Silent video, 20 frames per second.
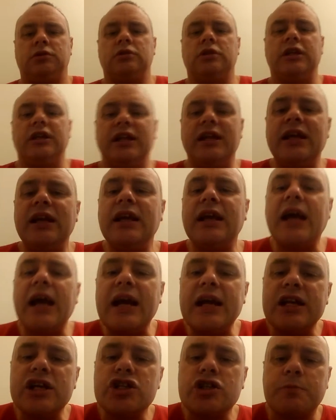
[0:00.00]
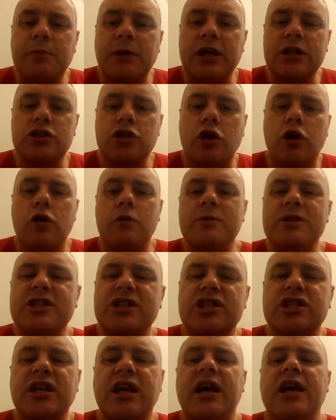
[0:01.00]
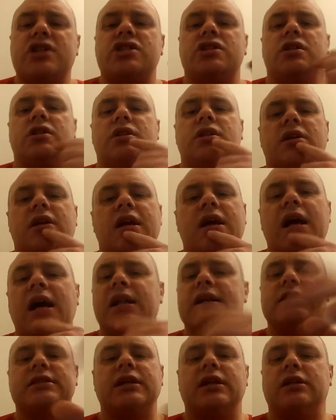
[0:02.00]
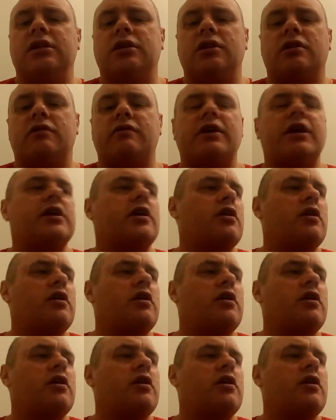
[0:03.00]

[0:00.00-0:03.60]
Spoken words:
An English man's home is his Cashel. Alexander the Great